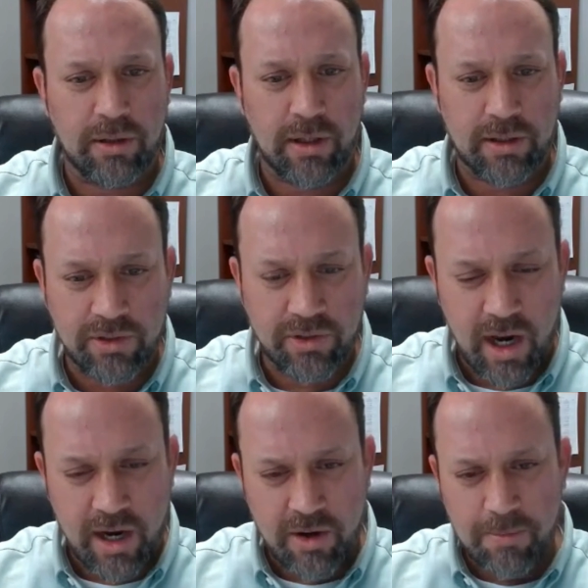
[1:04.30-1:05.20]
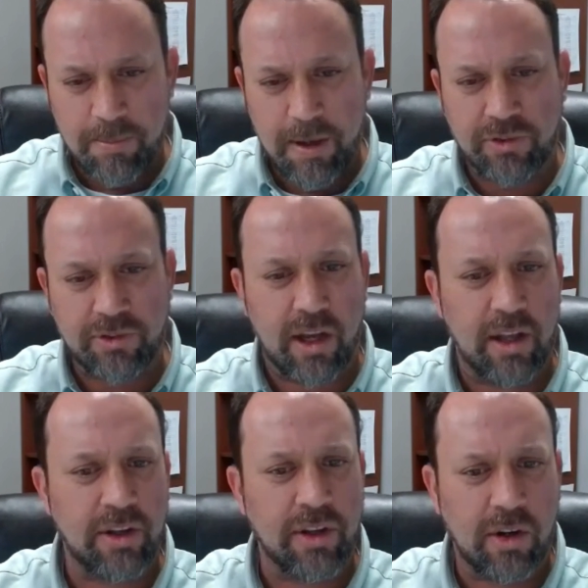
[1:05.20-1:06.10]
a designer based
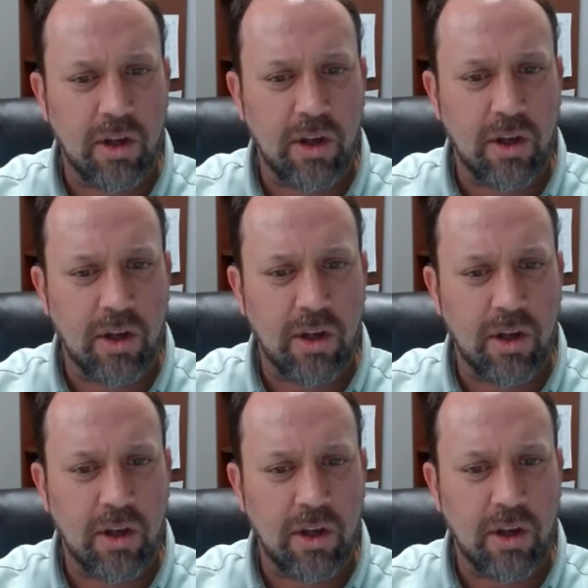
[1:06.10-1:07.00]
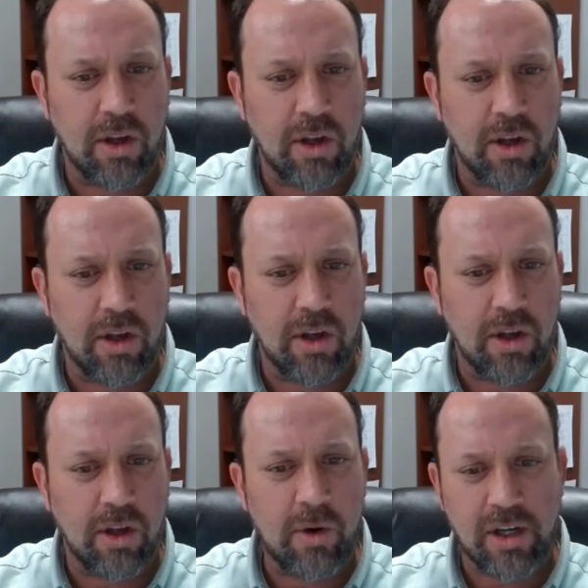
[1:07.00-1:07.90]
on their
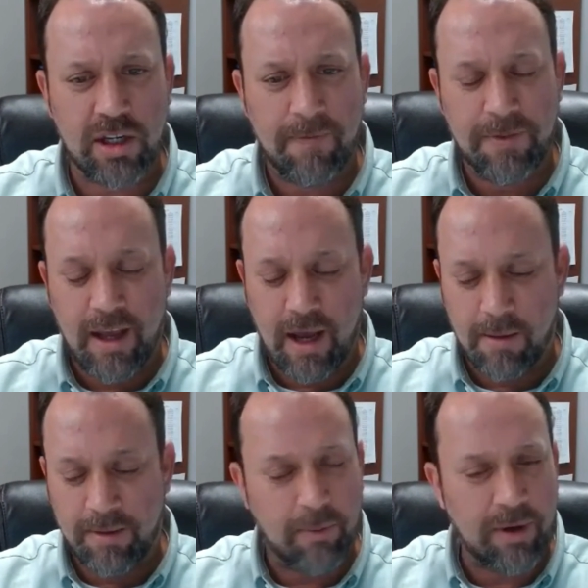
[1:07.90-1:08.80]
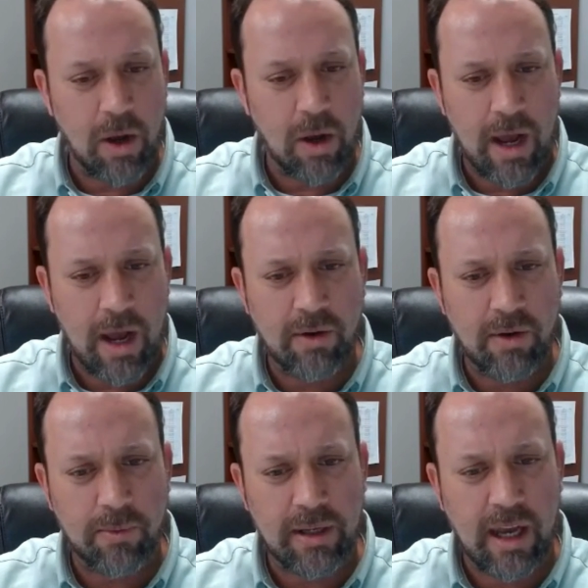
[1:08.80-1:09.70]
location. And then we go
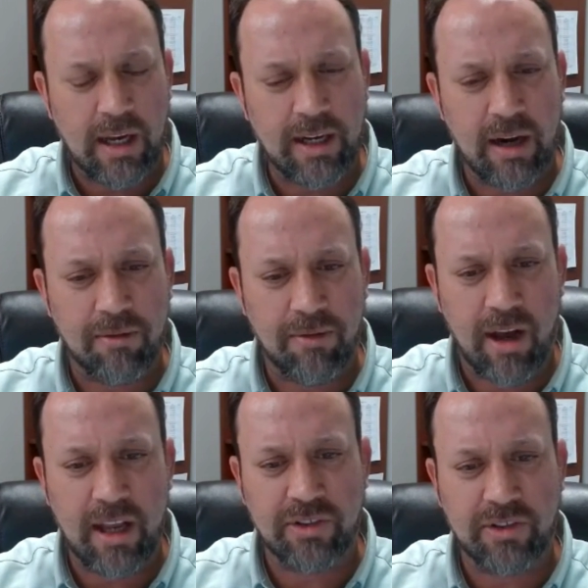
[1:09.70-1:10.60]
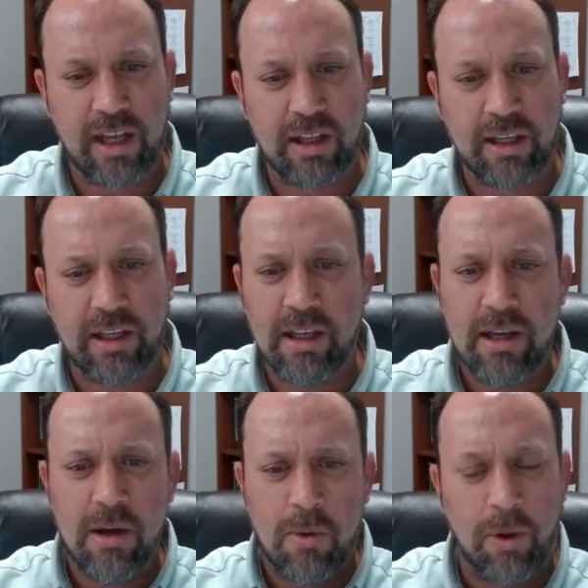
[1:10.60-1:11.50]
out and we identify exactly
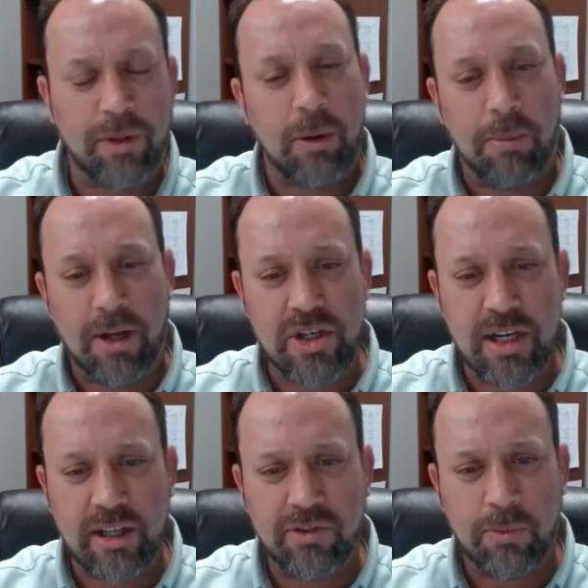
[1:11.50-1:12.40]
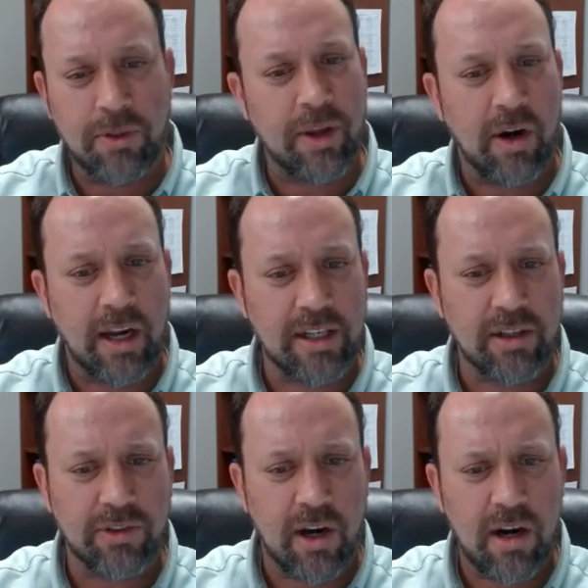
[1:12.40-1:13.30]
what their budget is, what their ideas
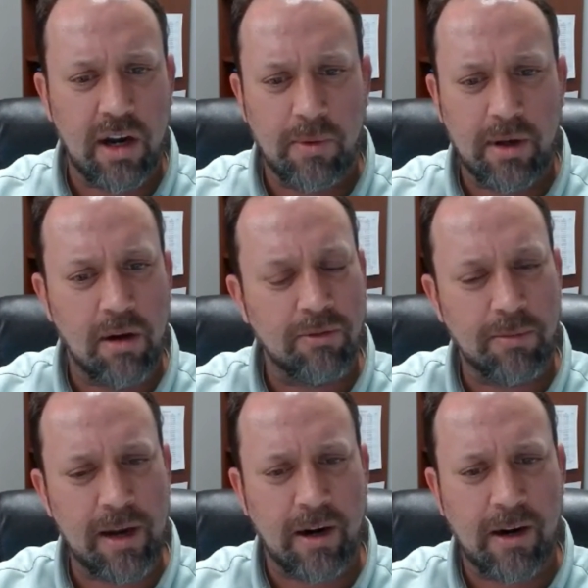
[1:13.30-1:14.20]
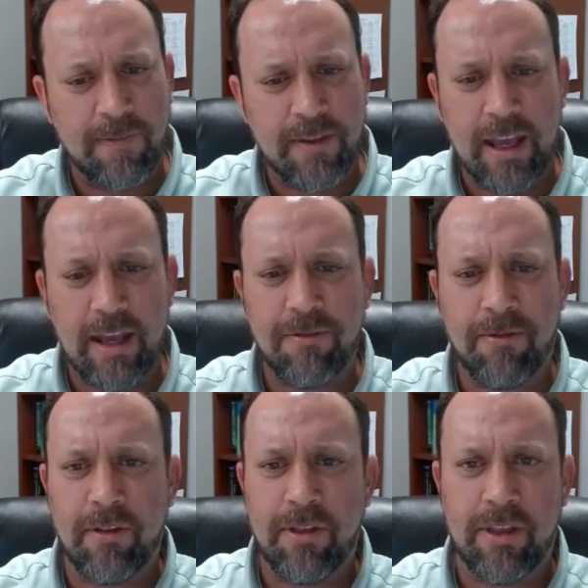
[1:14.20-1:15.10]
are, and we go from there. If
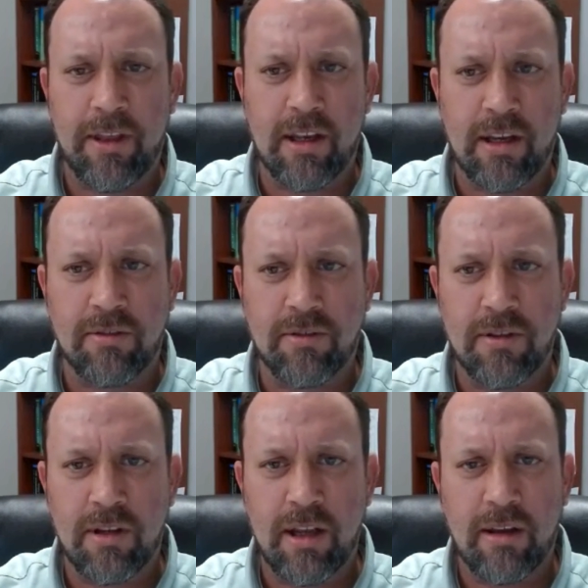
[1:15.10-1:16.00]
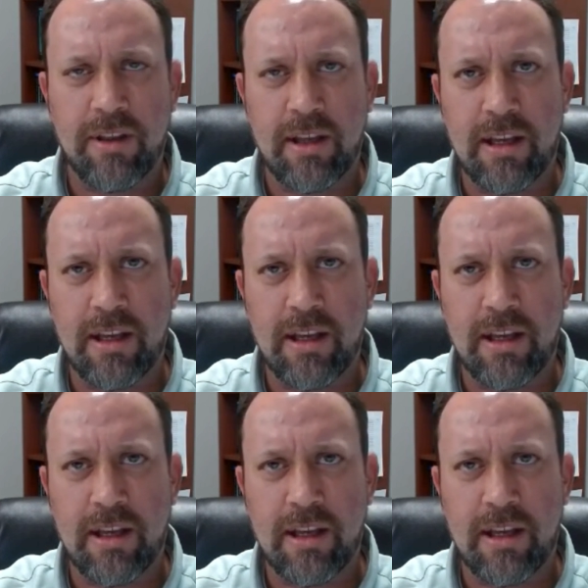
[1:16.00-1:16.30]
the